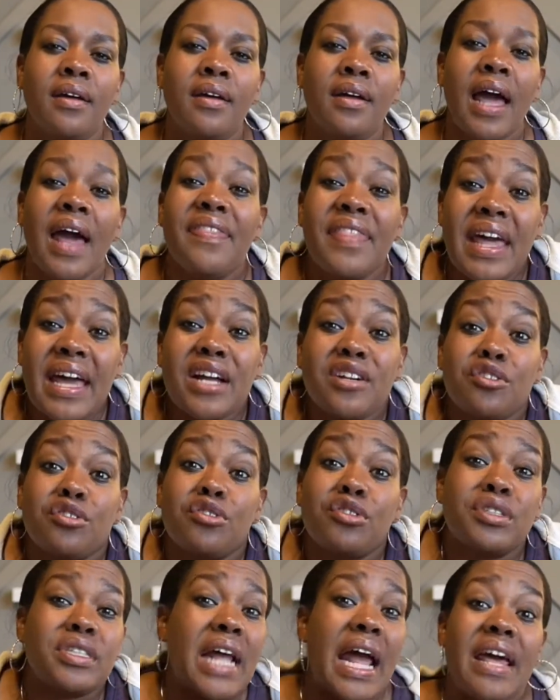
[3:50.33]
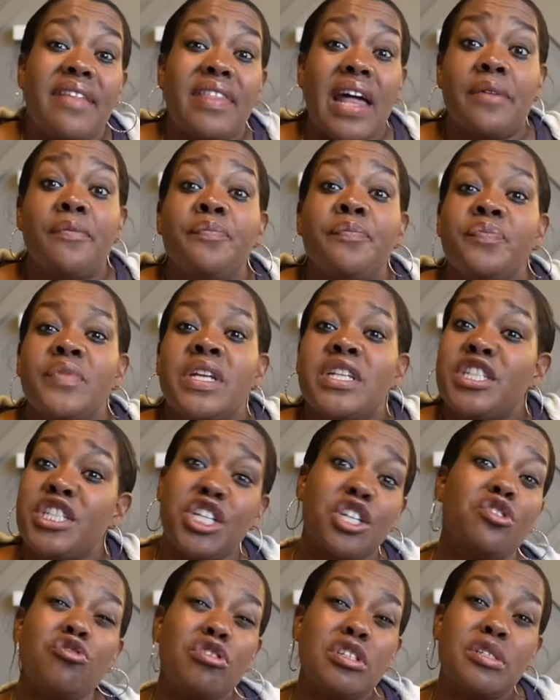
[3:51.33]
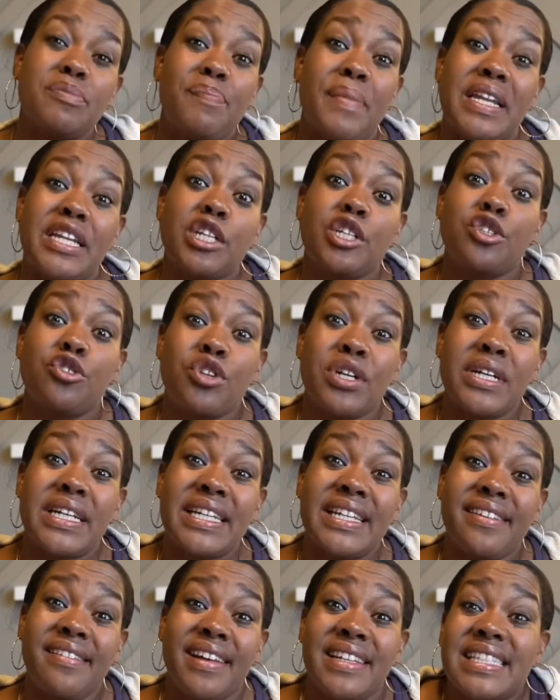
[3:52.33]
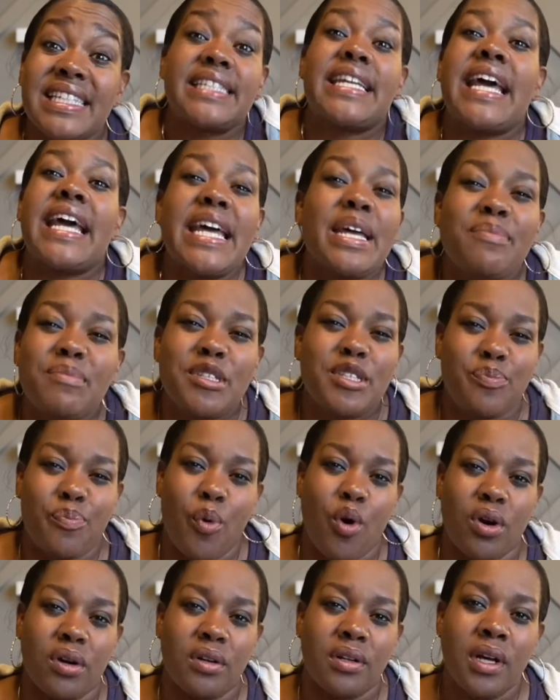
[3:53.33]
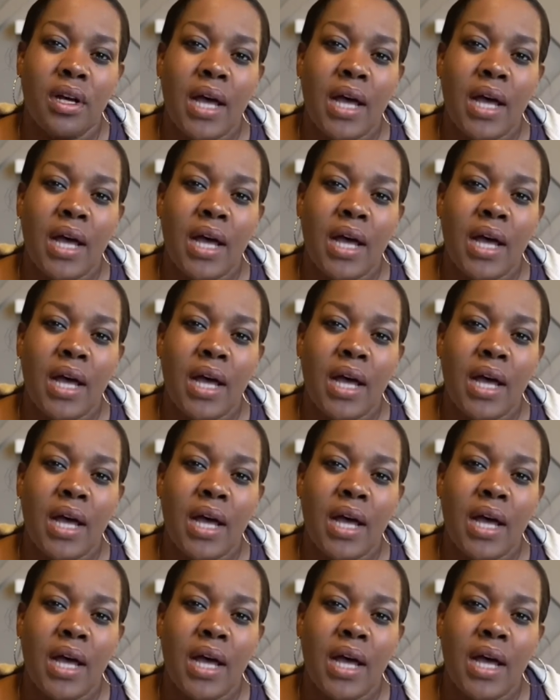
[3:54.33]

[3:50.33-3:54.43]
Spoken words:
And they understand that children's ministry is a team sport.